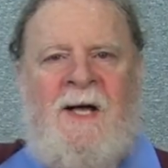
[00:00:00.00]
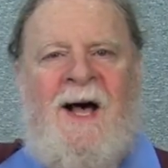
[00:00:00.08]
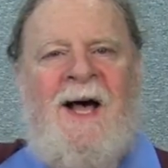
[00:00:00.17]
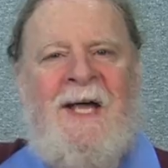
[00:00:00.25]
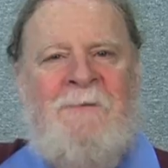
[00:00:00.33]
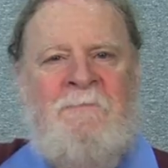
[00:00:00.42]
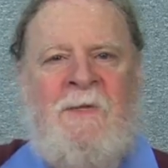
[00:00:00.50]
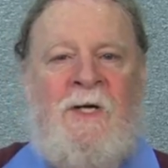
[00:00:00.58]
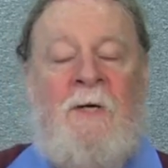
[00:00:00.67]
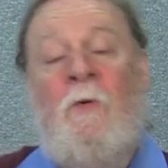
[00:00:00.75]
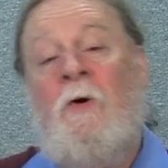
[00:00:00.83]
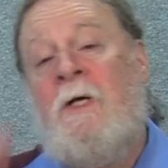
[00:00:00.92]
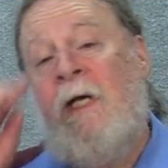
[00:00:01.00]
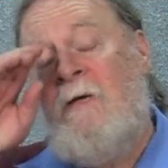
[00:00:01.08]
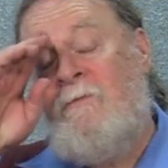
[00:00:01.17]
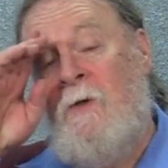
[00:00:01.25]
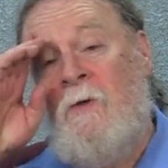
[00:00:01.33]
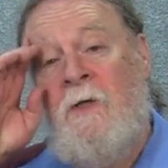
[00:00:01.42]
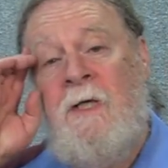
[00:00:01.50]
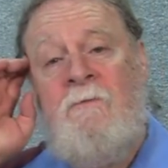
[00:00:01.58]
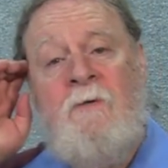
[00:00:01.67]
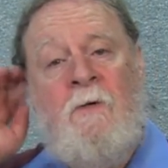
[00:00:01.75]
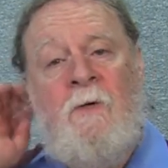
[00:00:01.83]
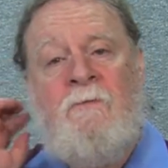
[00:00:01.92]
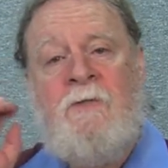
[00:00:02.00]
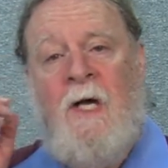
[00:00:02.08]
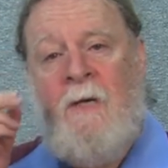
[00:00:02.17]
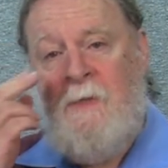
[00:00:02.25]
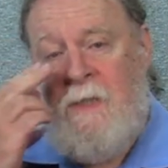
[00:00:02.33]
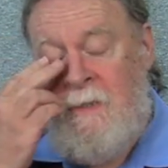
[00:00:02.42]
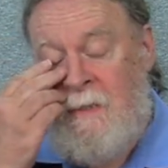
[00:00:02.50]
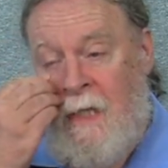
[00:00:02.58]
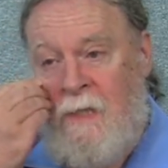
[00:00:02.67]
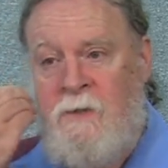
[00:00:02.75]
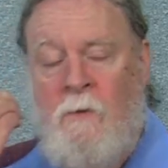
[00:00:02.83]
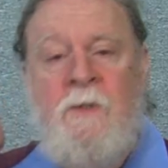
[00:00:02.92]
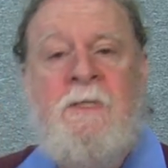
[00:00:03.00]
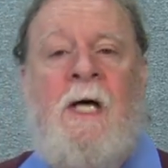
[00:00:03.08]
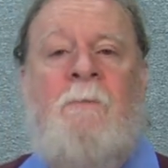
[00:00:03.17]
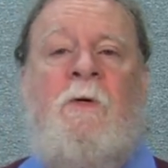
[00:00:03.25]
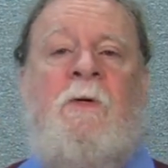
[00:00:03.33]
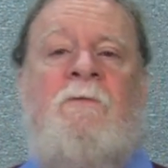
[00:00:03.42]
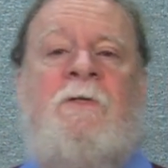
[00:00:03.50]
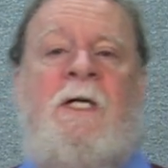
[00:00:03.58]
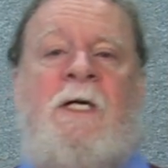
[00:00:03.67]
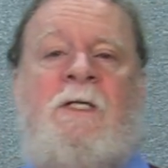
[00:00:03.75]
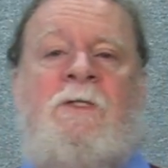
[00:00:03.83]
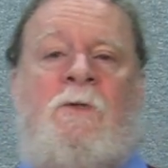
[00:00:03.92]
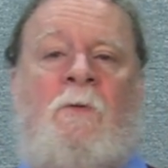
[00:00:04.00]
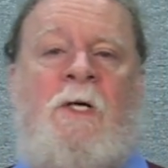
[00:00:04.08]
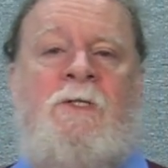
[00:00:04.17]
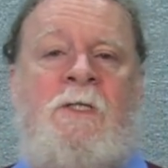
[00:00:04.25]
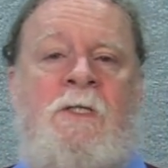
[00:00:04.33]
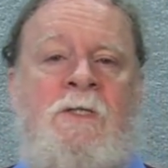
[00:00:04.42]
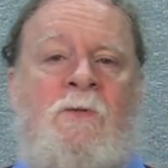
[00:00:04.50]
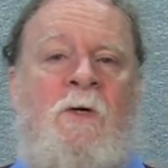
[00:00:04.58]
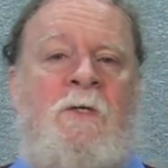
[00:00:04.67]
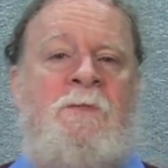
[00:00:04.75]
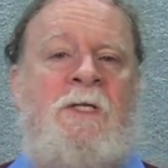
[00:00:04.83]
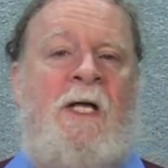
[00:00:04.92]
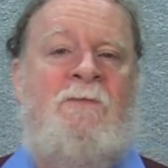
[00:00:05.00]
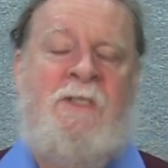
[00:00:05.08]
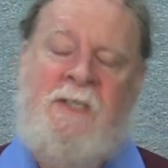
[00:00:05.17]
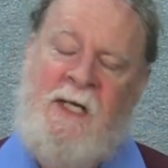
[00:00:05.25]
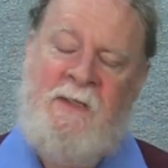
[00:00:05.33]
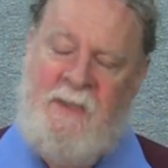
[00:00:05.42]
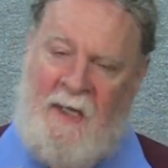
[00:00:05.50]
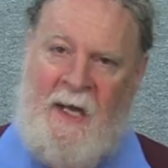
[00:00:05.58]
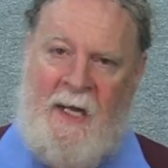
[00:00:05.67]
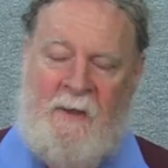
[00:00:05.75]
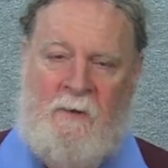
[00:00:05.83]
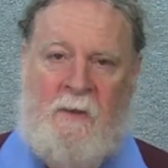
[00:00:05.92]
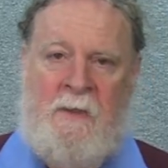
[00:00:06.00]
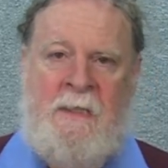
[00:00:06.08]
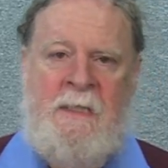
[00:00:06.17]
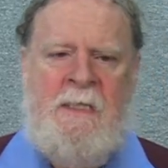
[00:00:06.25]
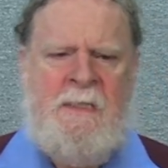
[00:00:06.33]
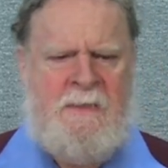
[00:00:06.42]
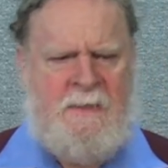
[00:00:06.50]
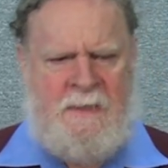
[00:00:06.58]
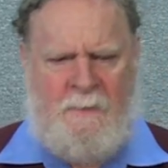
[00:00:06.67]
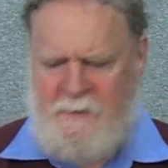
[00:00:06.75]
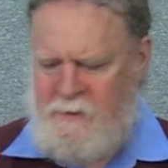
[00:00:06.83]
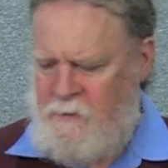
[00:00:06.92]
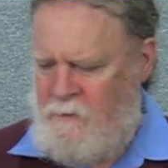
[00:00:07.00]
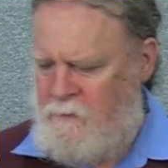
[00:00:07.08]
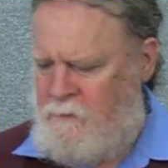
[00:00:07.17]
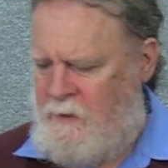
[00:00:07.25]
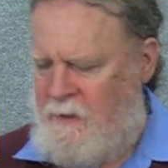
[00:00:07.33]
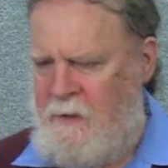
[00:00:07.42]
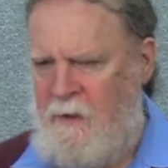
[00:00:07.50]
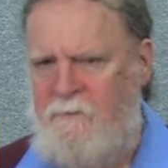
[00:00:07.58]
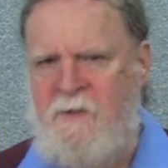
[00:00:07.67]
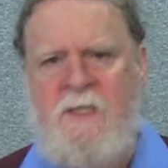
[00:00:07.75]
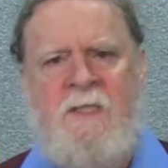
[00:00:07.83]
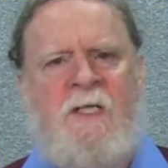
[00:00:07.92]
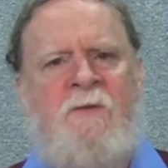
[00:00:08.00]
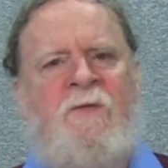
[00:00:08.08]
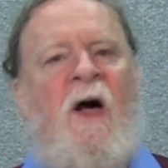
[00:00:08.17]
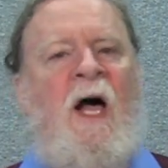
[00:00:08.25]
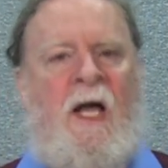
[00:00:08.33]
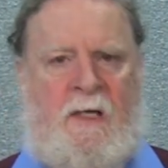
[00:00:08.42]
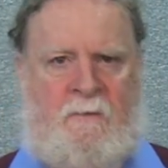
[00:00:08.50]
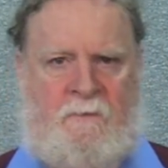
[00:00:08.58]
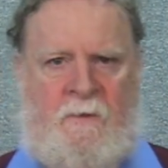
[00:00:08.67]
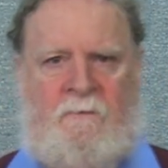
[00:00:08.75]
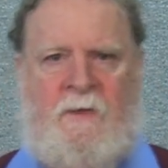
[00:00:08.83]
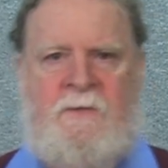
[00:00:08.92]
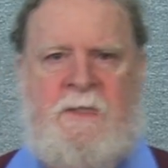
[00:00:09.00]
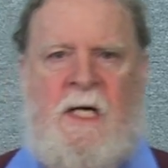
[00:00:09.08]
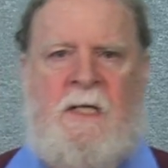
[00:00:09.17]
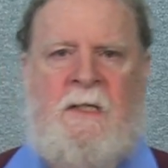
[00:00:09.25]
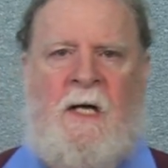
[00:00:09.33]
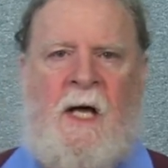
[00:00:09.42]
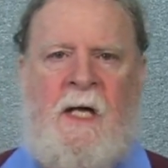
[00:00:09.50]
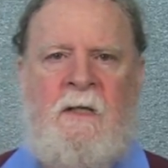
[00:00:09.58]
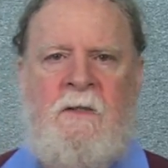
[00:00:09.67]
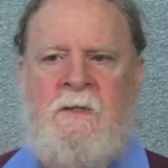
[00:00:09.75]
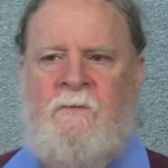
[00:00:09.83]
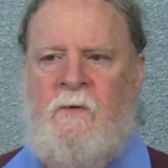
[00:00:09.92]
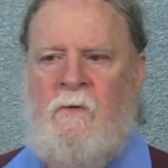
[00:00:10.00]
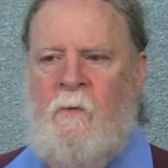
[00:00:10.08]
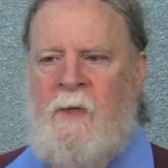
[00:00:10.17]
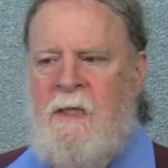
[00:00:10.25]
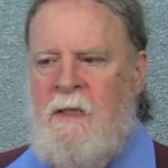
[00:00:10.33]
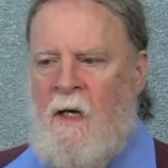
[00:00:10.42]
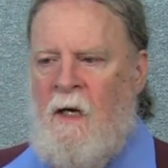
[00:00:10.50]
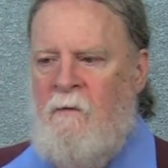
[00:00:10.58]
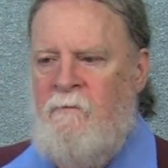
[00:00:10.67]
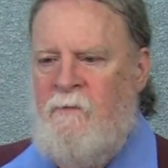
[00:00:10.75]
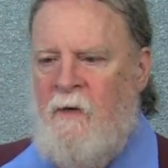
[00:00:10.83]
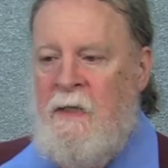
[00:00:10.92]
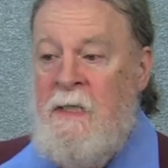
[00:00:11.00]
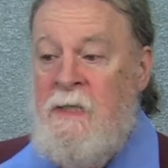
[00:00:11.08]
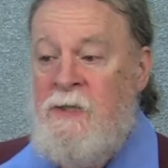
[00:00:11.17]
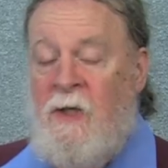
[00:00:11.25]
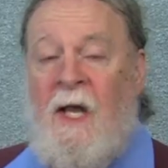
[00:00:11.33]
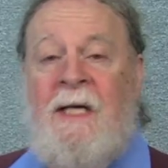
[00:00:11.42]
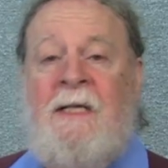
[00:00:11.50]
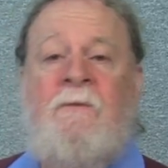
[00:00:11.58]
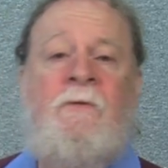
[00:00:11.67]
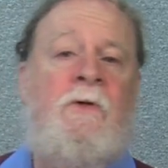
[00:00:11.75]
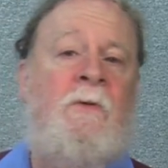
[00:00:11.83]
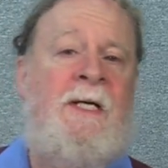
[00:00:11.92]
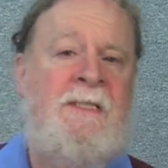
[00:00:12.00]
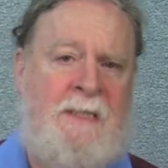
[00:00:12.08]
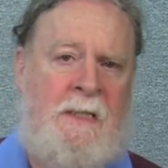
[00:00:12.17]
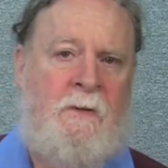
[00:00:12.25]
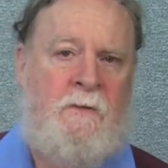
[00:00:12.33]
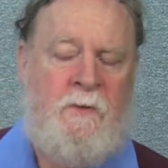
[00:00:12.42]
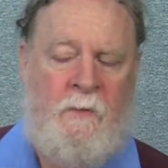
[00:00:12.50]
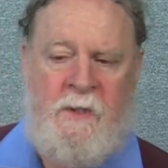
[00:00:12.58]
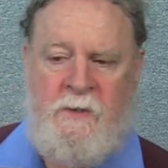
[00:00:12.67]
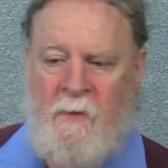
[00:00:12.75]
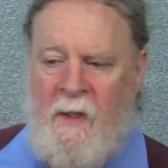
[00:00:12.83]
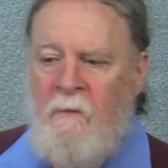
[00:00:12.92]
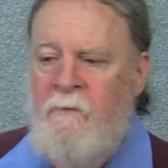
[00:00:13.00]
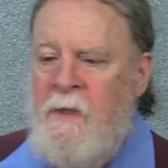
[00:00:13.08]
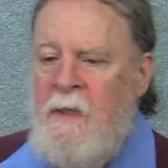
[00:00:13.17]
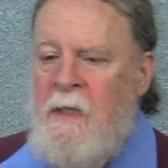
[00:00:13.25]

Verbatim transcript: Hi, good morning, good afternoon, good evening, whatever time it is. As always, happy whatever day it is you're watching this. Welcome to Left Side of the Aisle. This is episode, I think, 65 of Left Side of the Aisle. It's for the week of uh, July 11th through 18th, 2012.